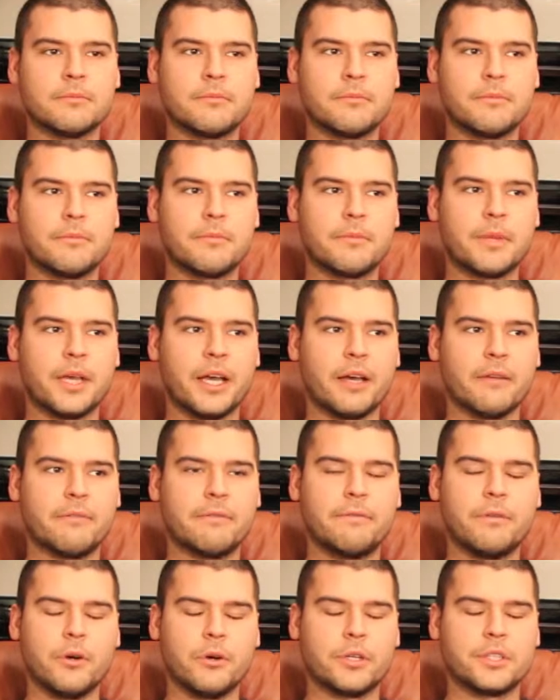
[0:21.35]
that
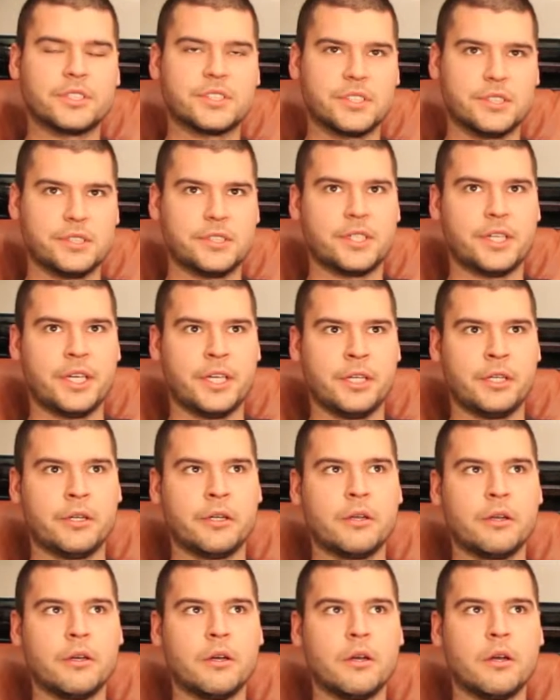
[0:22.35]
focuses in
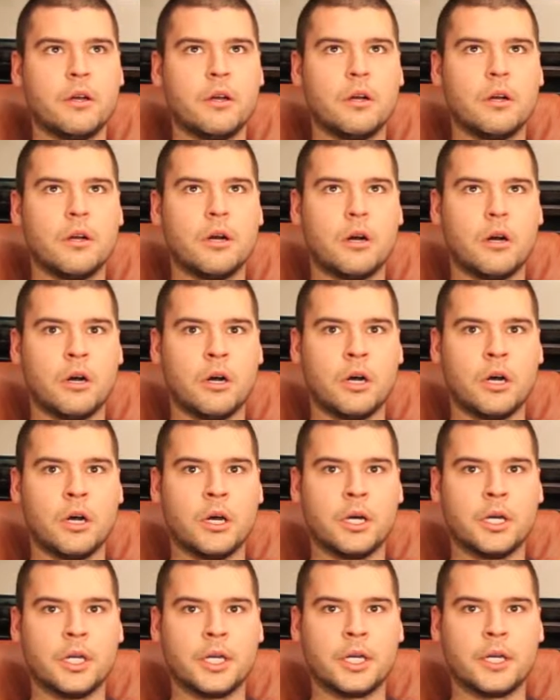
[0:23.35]

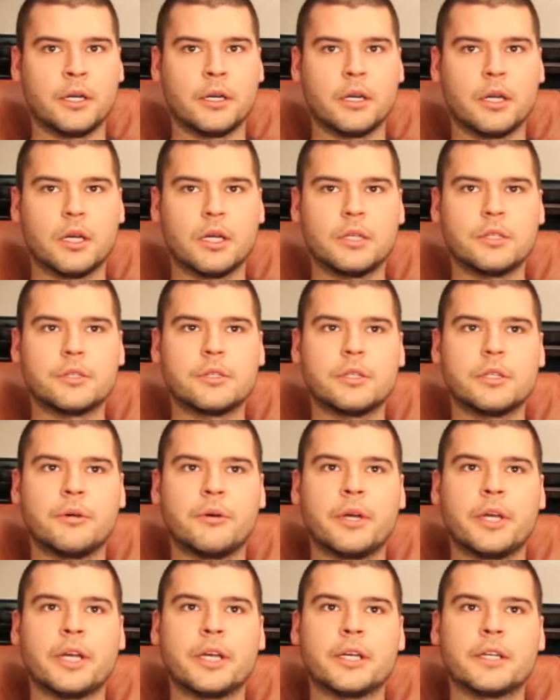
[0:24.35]
on
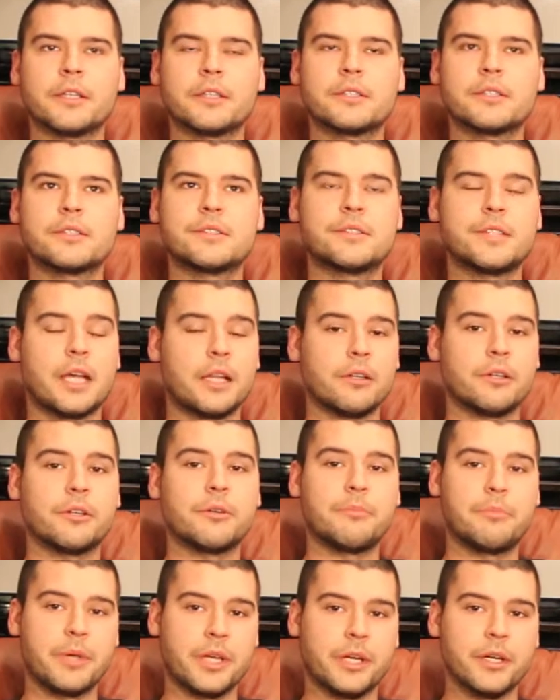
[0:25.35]
doing cellared
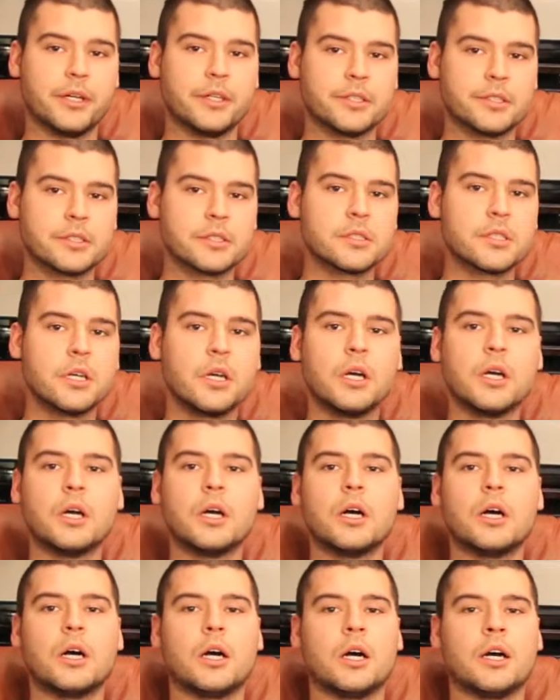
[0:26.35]
beers.
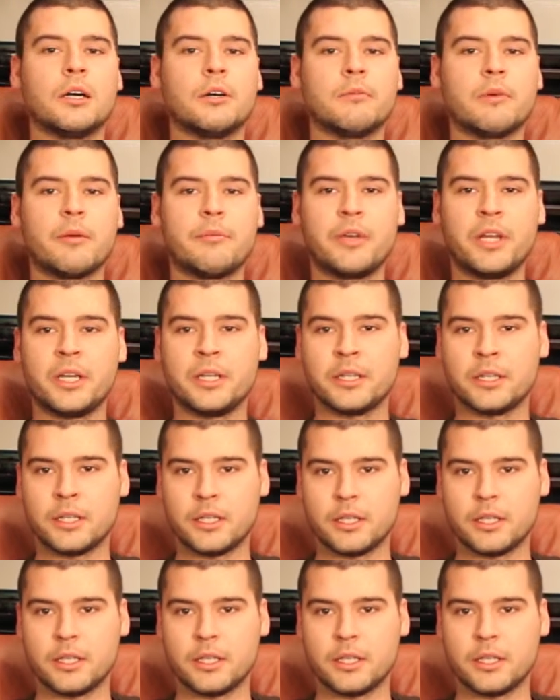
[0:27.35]
I've been